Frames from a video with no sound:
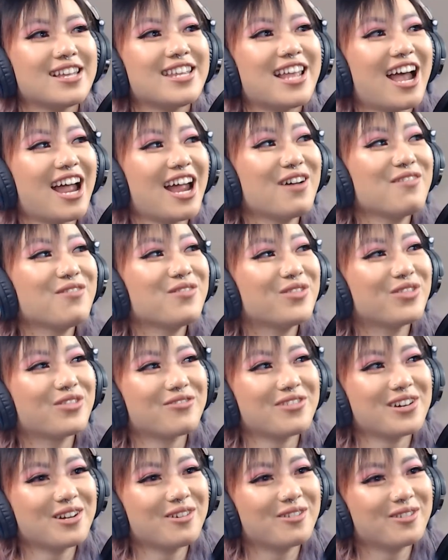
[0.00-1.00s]
I have
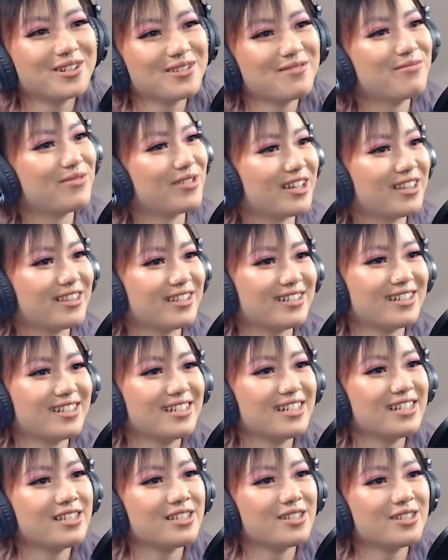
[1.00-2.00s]
3 older
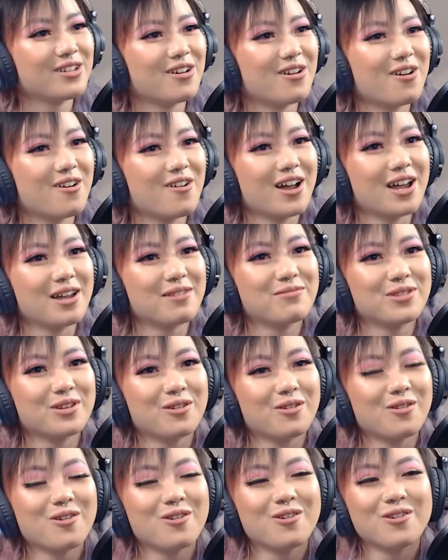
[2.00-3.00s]
brothers. So I'm
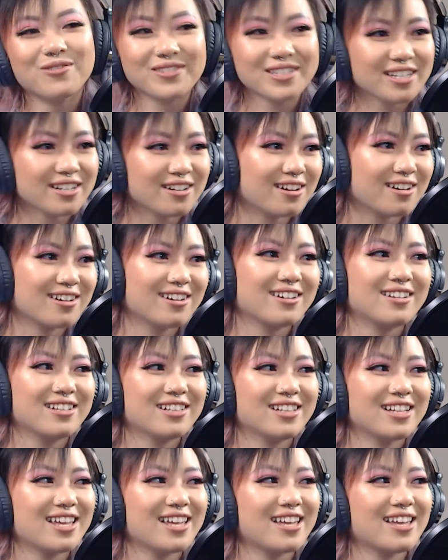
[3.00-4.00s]
the only
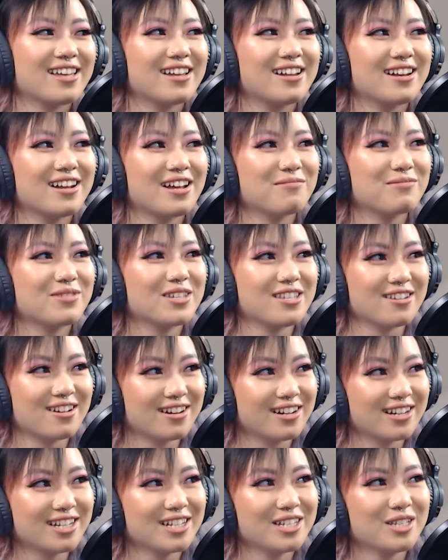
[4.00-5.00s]
girl and I'm the
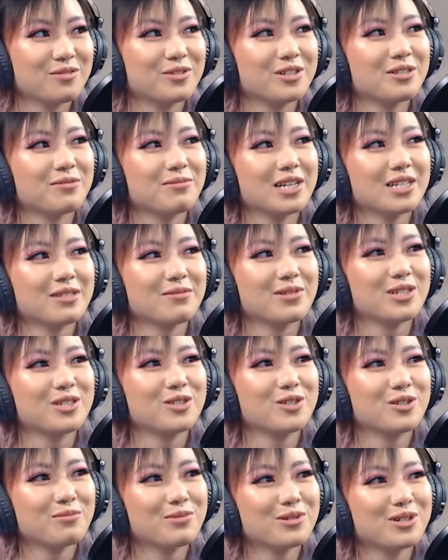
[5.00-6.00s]
youngest, which makes me
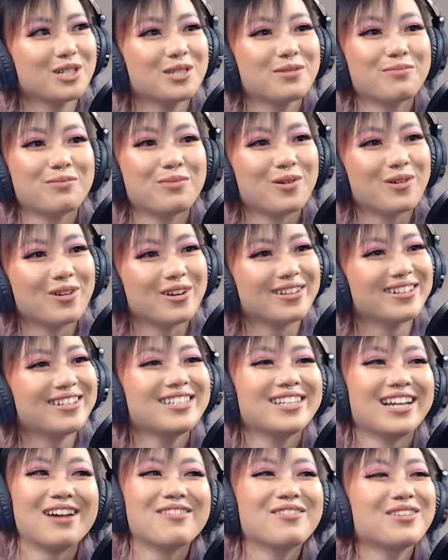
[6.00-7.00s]
super
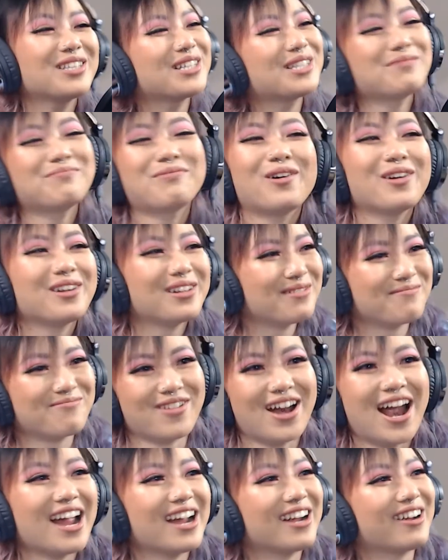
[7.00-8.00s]
spoiled. I was a spoiled
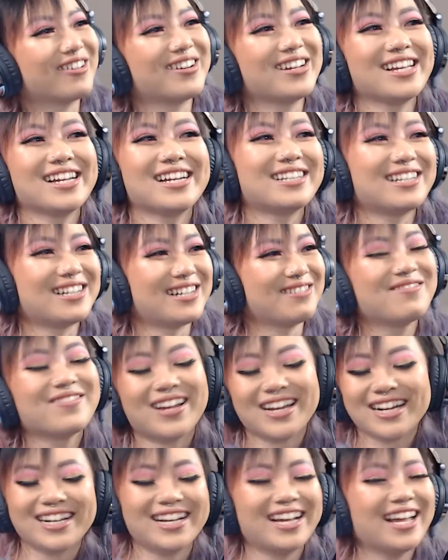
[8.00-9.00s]
brat growing up.
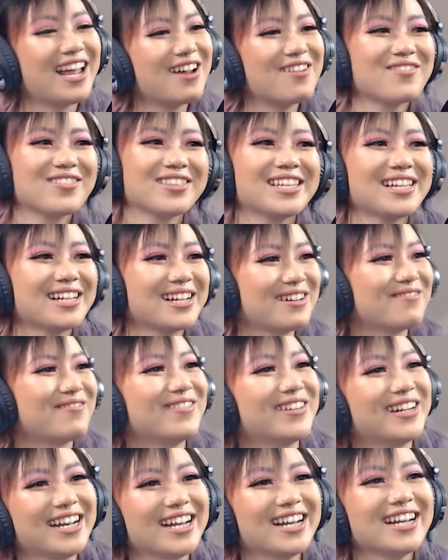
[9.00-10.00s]
I got everything I
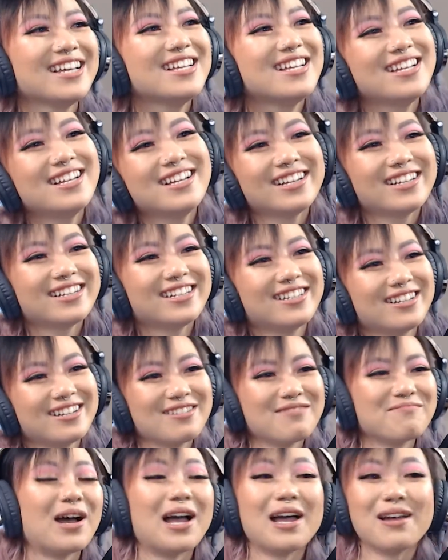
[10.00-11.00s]
wanted.
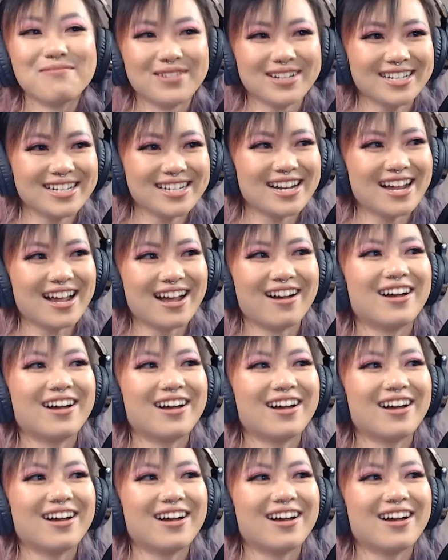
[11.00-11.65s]
But I'm good now.